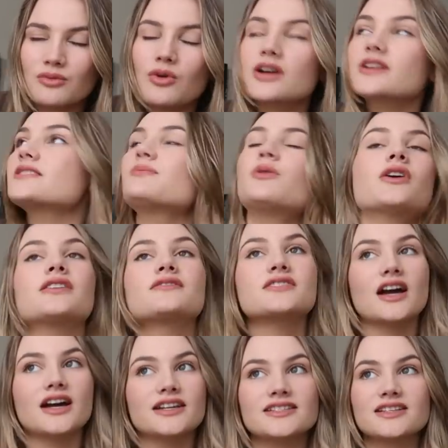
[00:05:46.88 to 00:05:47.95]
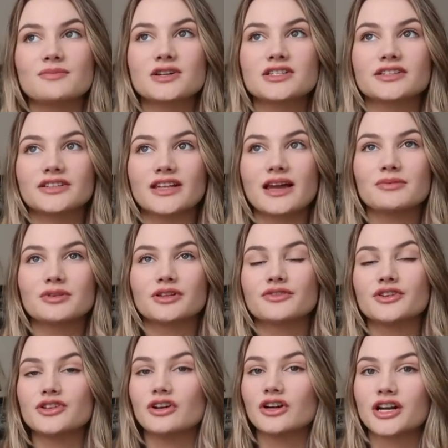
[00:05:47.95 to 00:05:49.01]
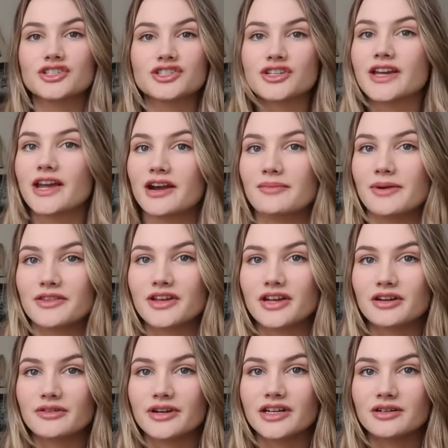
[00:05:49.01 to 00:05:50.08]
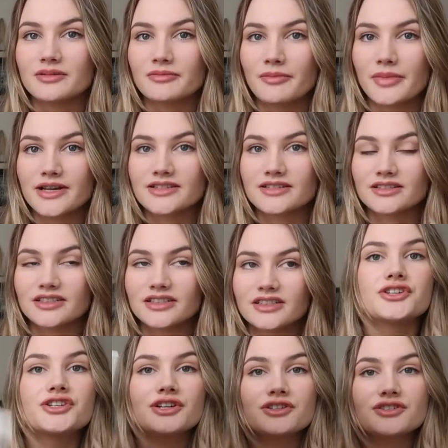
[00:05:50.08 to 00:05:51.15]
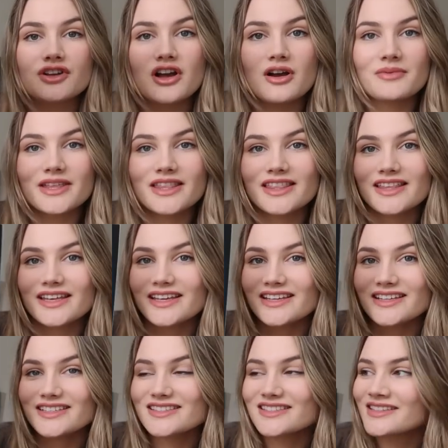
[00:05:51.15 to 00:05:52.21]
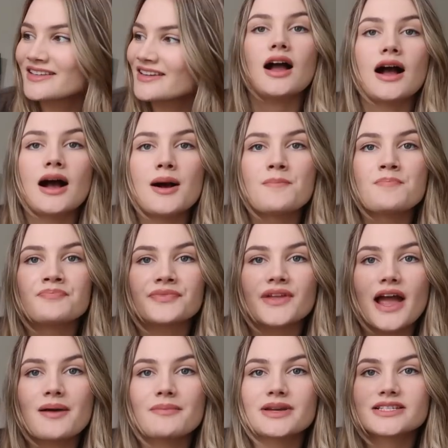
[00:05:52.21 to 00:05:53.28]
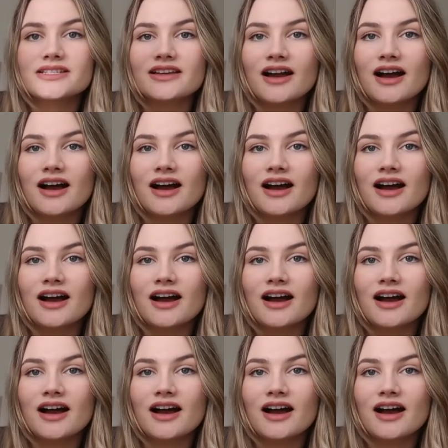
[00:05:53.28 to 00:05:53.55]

what is the point of signing someone to your label if you don't actually care about their career basically she also got me this um, Our Missing